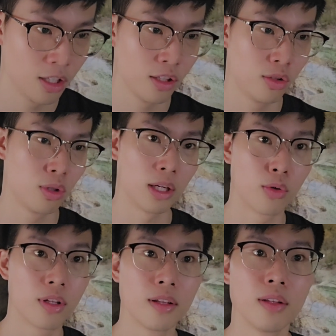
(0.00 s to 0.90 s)
you can
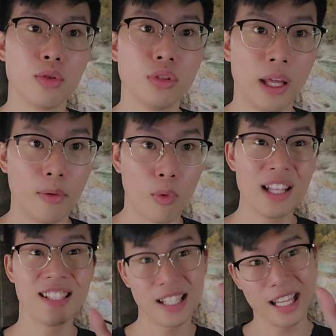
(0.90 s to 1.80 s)
quickly use that 1
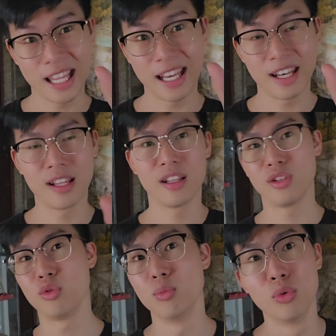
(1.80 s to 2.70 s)
second
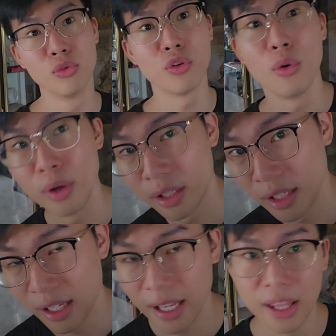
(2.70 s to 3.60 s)
to move forward
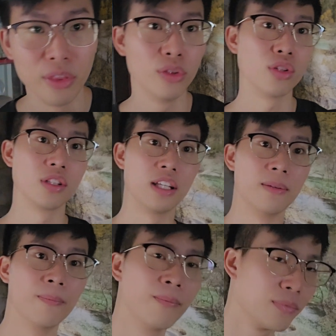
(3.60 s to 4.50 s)
and dodge again.
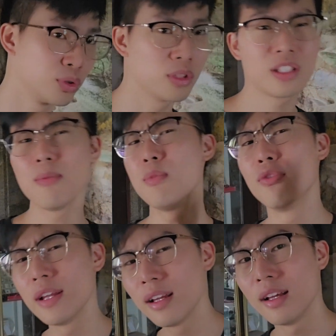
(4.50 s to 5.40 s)
So just keep moving,